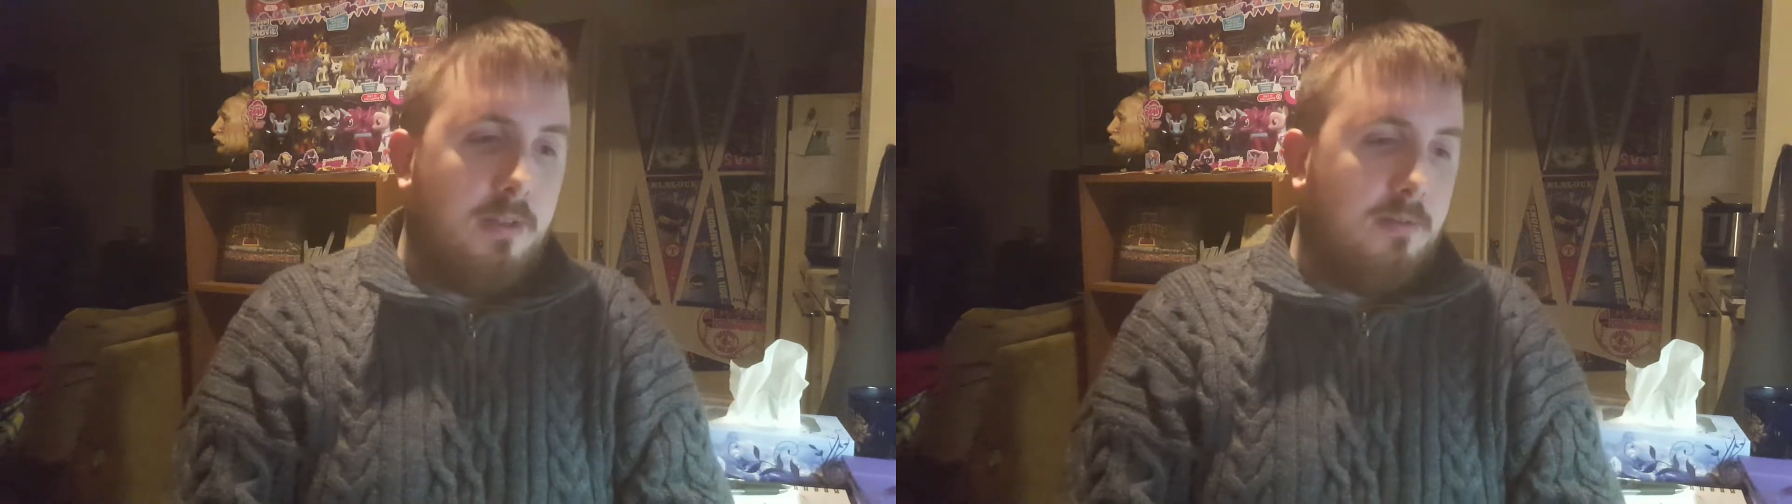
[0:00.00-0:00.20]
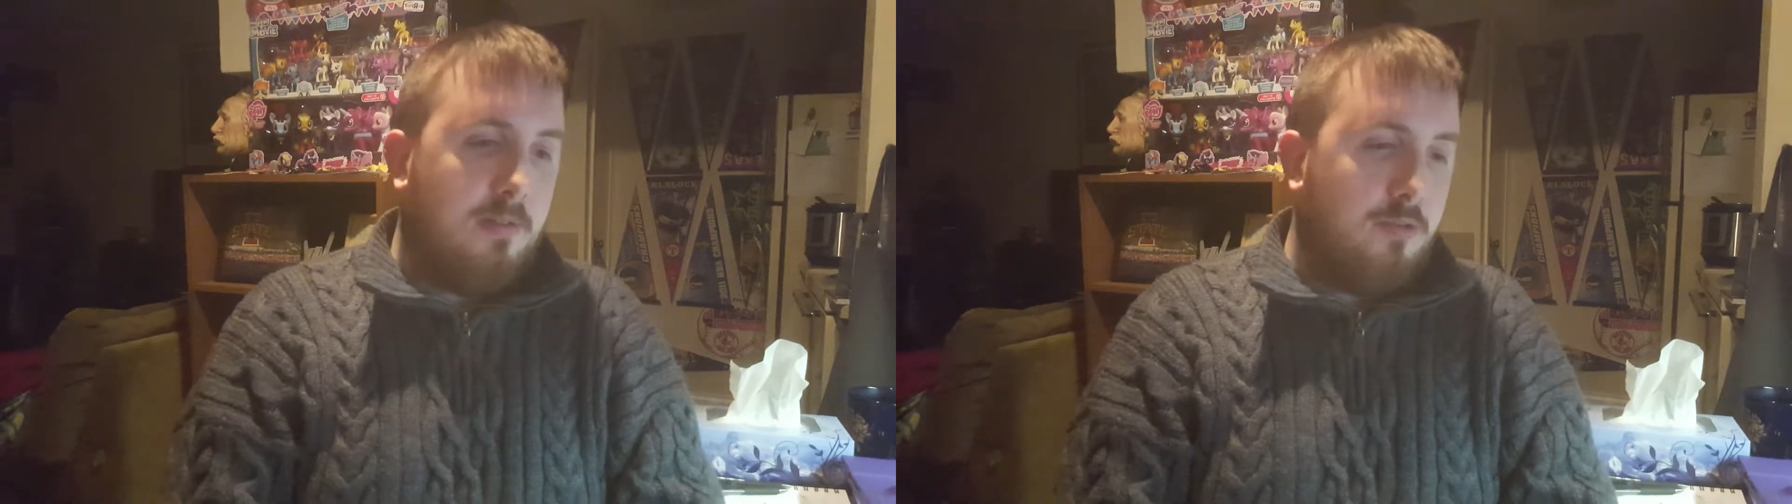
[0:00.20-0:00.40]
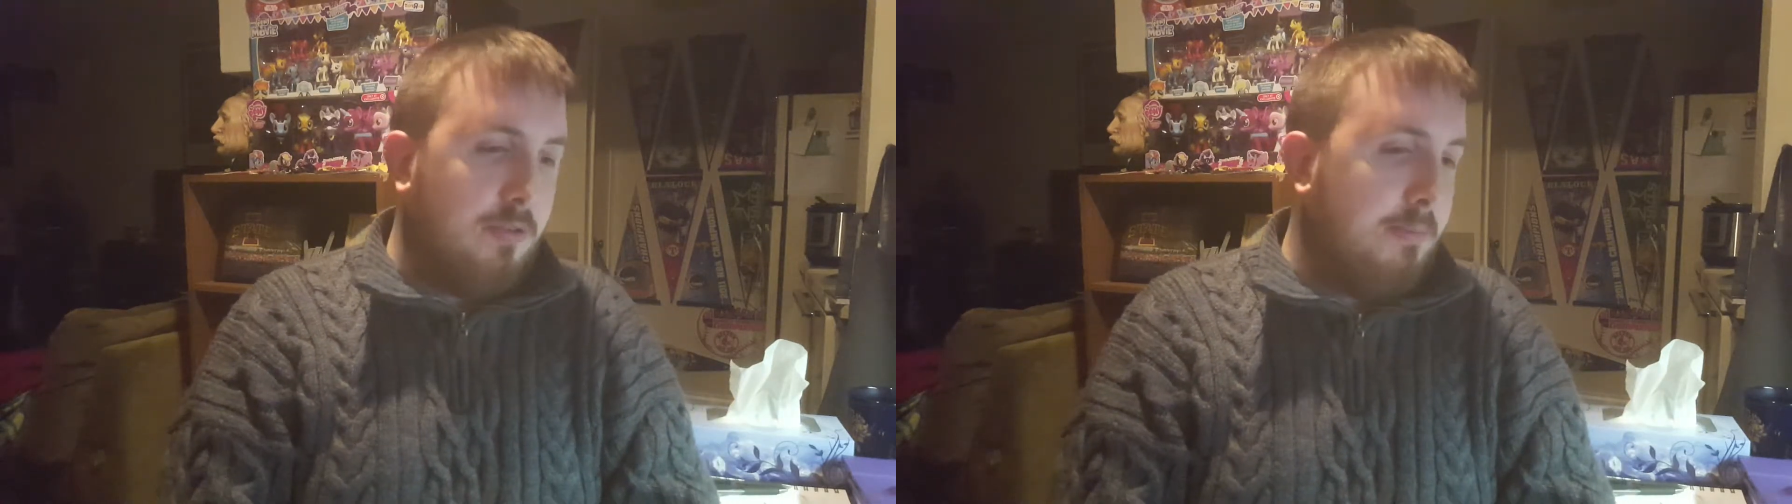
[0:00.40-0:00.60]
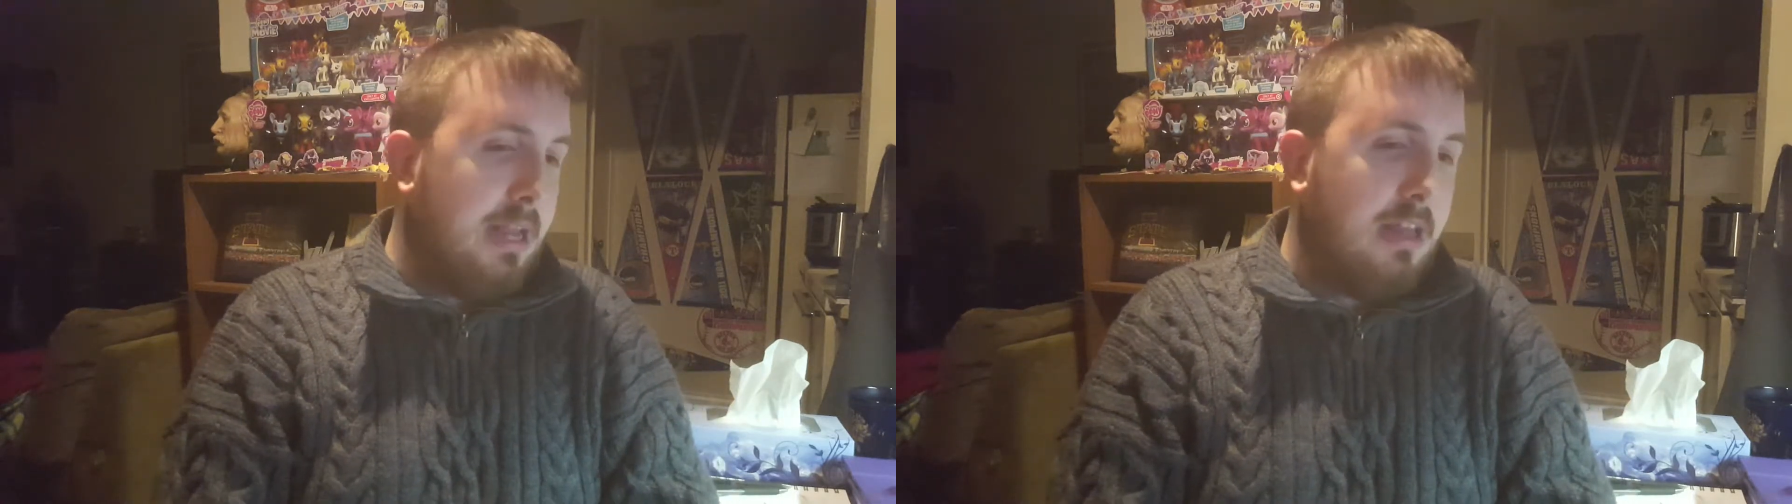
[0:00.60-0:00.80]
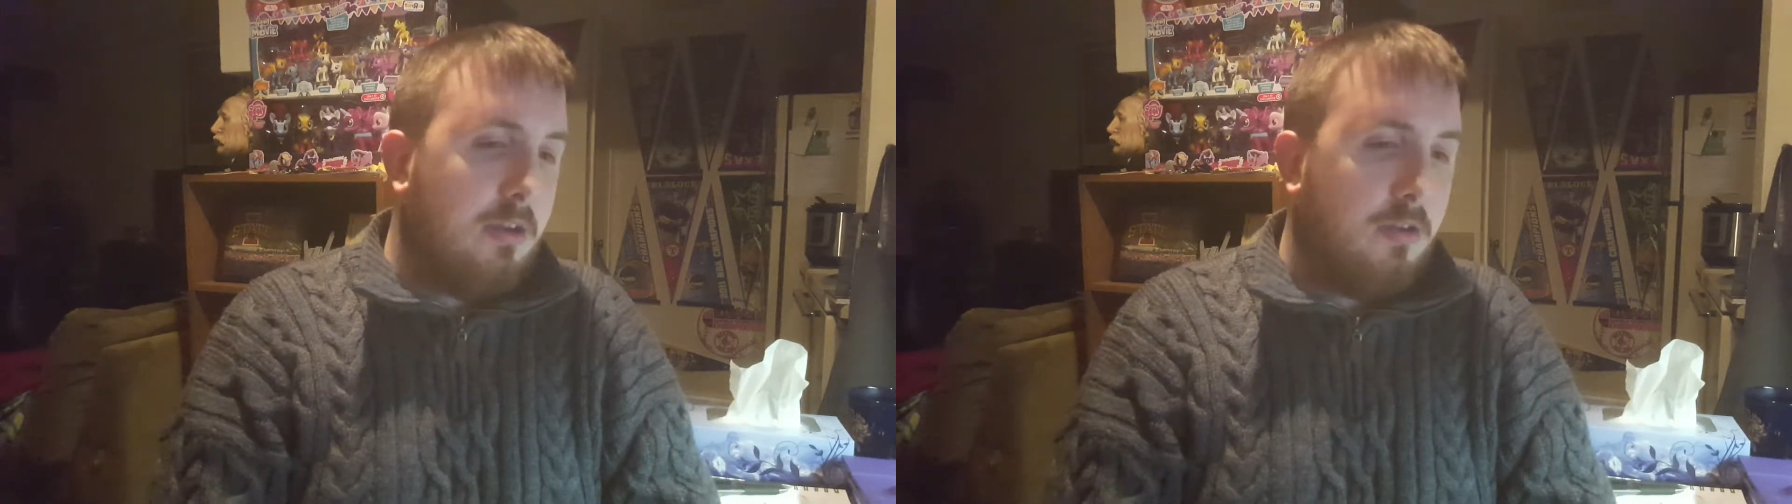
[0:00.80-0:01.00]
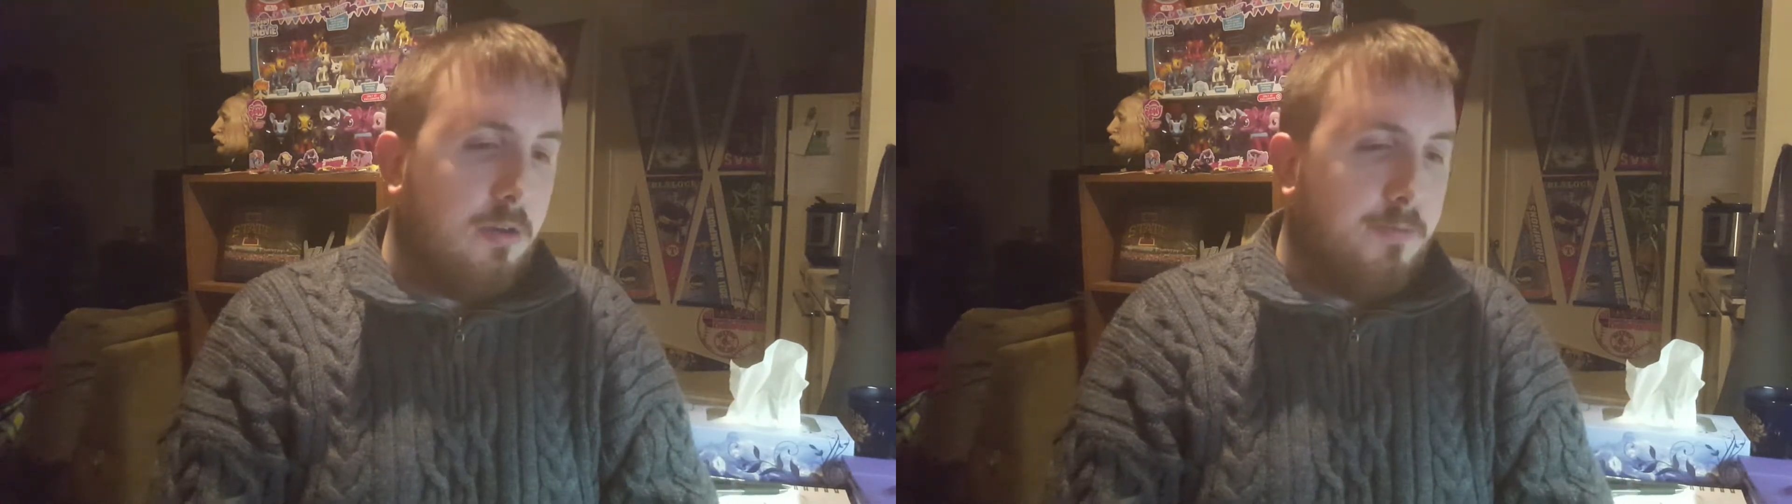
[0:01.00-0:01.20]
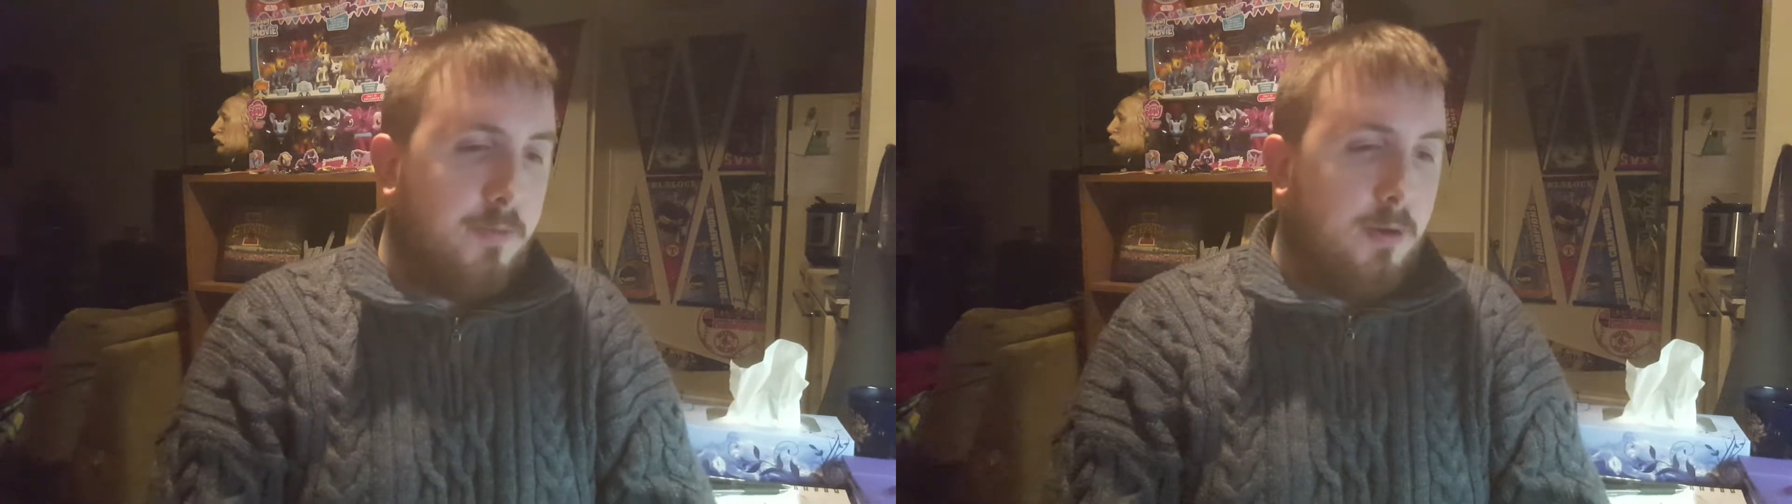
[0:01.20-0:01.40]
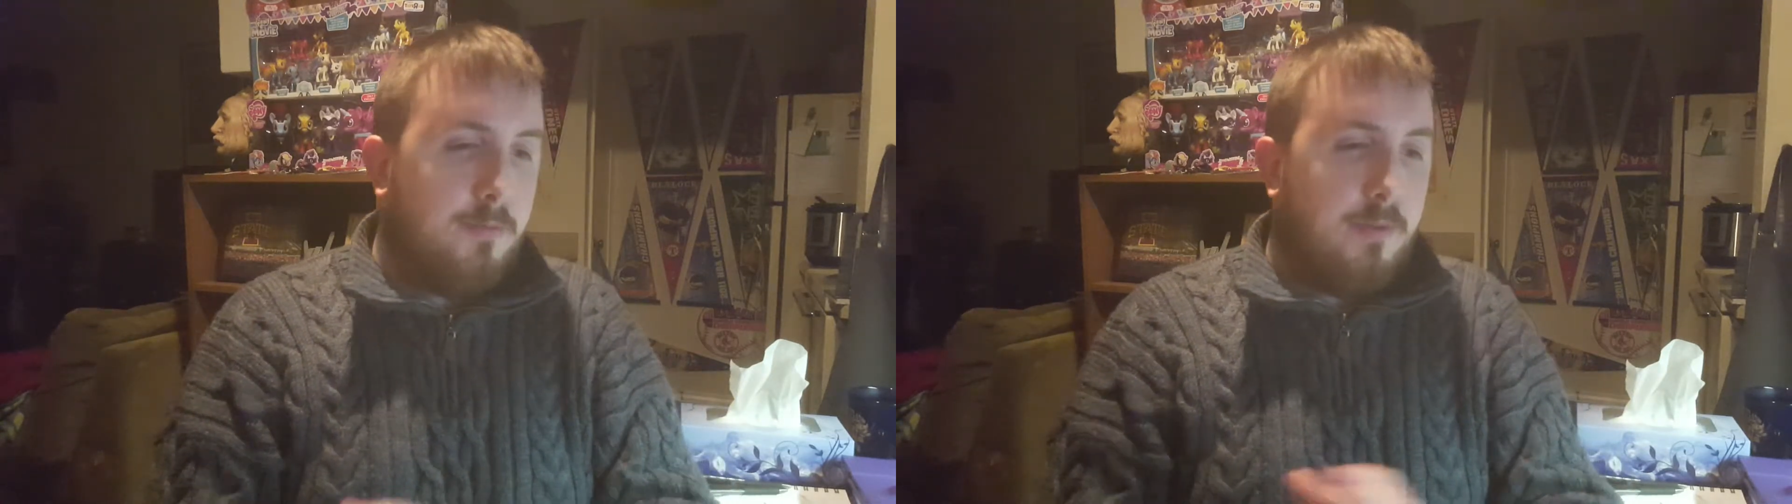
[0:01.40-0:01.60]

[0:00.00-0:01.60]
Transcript: their social media guru.